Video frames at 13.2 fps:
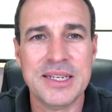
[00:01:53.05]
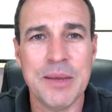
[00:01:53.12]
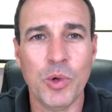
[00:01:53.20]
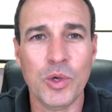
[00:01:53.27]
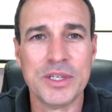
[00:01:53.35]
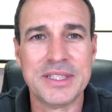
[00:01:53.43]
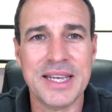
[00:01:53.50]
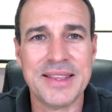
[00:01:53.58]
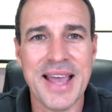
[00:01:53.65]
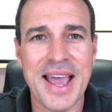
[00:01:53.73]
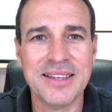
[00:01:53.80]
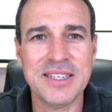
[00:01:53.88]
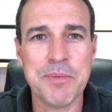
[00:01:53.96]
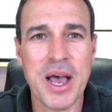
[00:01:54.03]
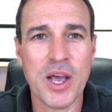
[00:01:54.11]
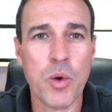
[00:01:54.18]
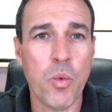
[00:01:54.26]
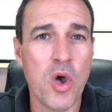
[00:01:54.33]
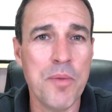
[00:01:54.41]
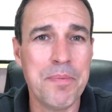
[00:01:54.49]
Tim Lawless said the housing
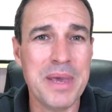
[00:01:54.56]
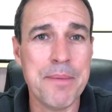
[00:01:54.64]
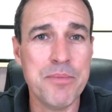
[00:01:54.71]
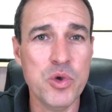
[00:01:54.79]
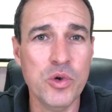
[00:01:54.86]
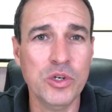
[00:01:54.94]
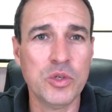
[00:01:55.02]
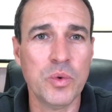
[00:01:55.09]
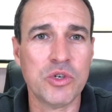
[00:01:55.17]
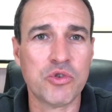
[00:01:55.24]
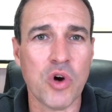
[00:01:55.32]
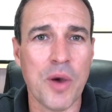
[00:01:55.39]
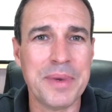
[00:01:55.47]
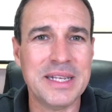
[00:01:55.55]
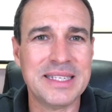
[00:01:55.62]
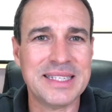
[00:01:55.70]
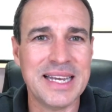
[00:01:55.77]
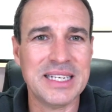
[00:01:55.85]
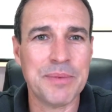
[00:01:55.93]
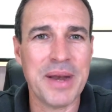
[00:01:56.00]
market won't be immune to a drop in
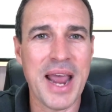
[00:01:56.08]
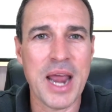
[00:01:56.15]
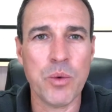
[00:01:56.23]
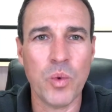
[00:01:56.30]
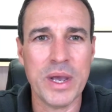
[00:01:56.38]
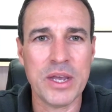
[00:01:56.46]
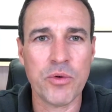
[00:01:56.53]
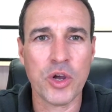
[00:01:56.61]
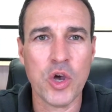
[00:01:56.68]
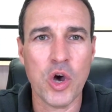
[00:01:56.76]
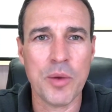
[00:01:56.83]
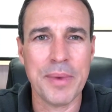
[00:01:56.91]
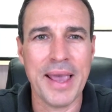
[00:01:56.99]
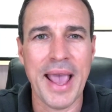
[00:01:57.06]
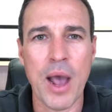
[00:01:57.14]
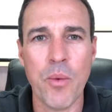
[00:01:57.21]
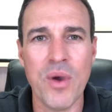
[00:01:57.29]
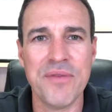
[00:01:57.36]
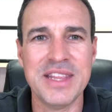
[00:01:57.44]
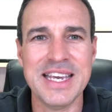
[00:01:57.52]
sentiment and weaker economy.
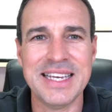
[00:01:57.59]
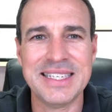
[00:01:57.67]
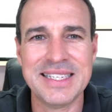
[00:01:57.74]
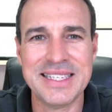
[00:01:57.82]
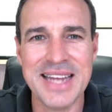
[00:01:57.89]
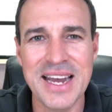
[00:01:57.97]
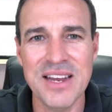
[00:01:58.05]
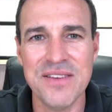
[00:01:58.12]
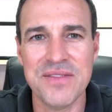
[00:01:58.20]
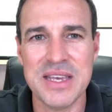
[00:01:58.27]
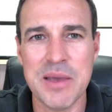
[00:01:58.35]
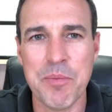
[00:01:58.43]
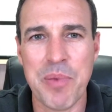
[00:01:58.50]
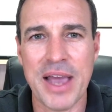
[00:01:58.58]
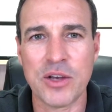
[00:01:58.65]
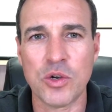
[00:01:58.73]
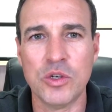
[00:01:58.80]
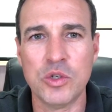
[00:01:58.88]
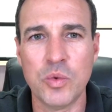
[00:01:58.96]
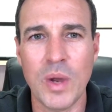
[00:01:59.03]
However, the extent of the
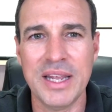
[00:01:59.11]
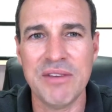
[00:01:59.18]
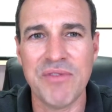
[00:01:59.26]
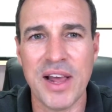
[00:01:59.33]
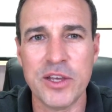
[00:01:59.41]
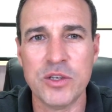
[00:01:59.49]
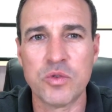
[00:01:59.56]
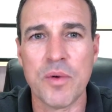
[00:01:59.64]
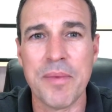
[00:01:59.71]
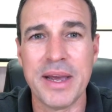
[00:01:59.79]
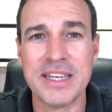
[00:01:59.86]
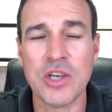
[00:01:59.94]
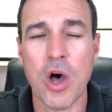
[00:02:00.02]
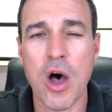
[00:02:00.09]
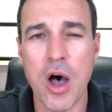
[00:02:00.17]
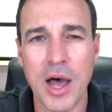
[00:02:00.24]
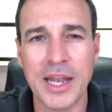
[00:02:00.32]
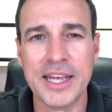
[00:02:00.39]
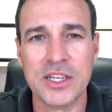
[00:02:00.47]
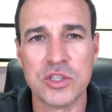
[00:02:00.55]
impact on dwelling values remains
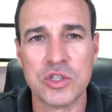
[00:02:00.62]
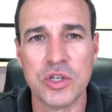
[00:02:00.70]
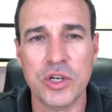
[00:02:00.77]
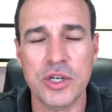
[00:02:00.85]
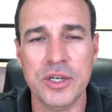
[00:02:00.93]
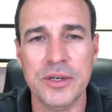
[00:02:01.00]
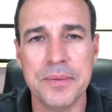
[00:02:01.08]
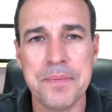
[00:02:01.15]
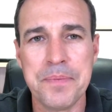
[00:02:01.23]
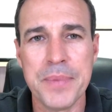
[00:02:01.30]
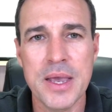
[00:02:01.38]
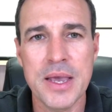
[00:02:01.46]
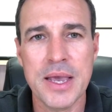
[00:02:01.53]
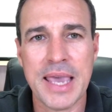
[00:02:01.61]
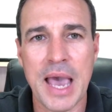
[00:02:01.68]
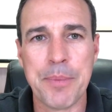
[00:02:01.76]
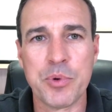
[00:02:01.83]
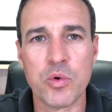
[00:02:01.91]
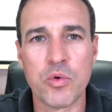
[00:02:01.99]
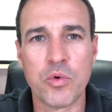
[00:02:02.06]
highly uncertain.
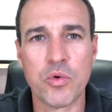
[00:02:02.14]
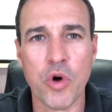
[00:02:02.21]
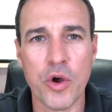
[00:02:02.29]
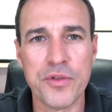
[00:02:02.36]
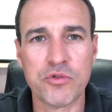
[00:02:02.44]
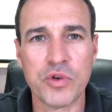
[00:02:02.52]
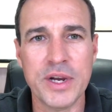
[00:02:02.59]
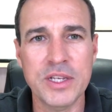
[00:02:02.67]
Capital growth